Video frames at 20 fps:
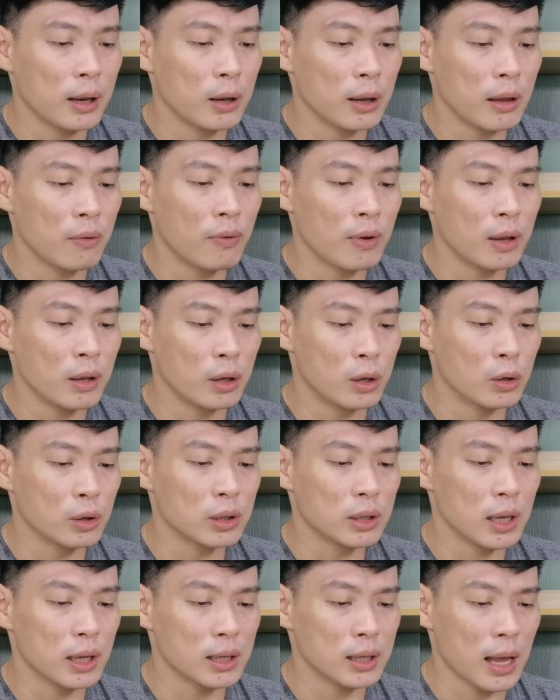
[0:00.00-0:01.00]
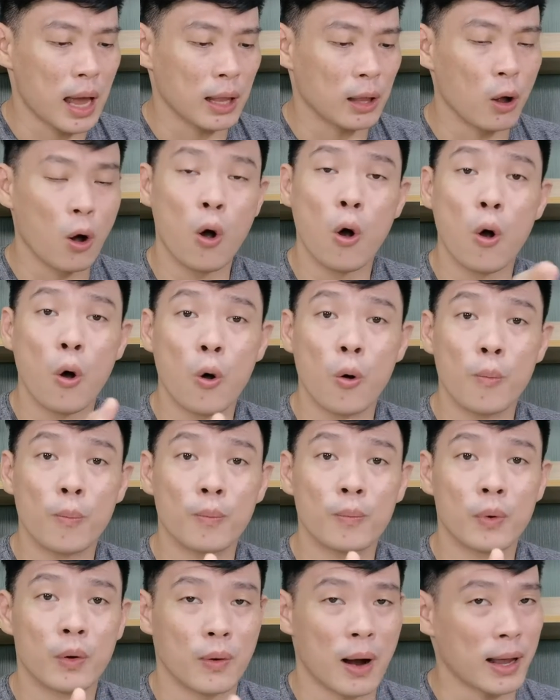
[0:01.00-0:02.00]
you can even use this at
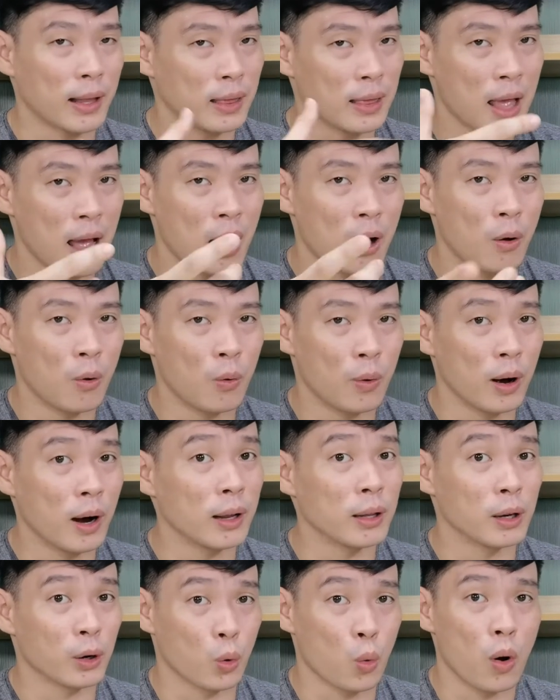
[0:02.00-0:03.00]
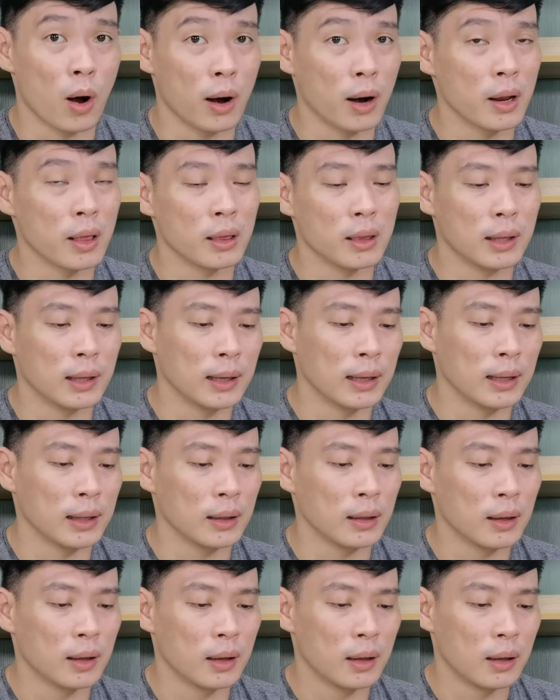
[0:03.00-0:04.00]
home. Right now we're under
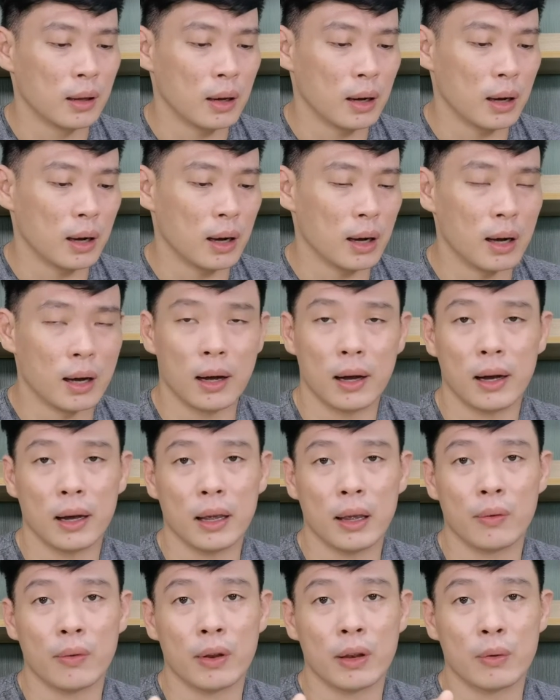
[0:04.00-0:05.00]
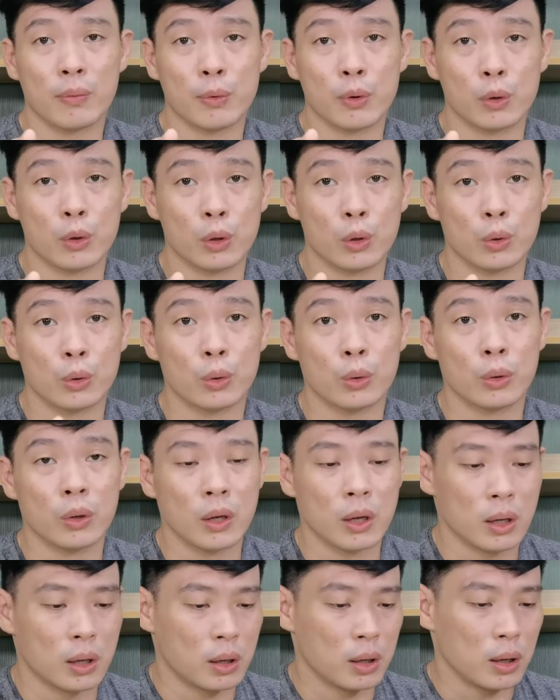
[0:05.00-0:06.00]
quarantine. Even if you
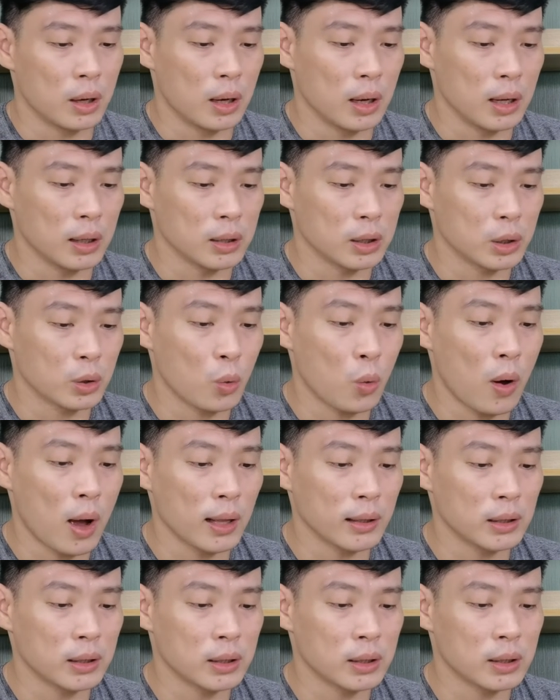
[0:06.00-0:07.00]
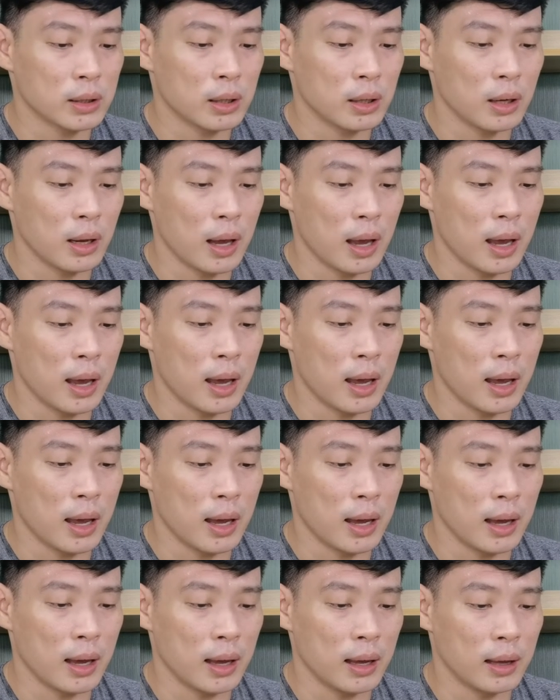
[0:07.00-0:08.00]
do squats
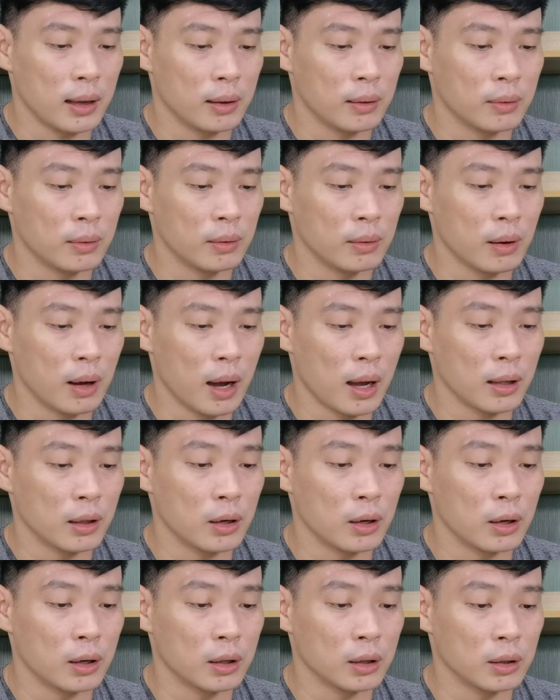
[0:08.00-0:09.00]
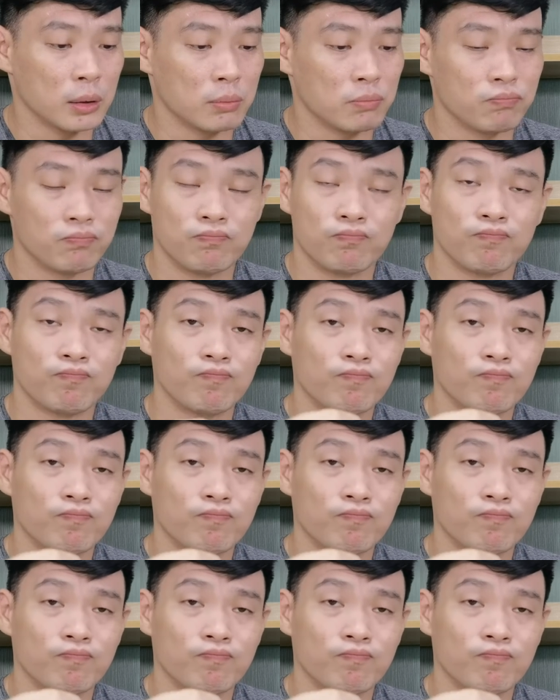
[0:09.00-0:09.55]
and other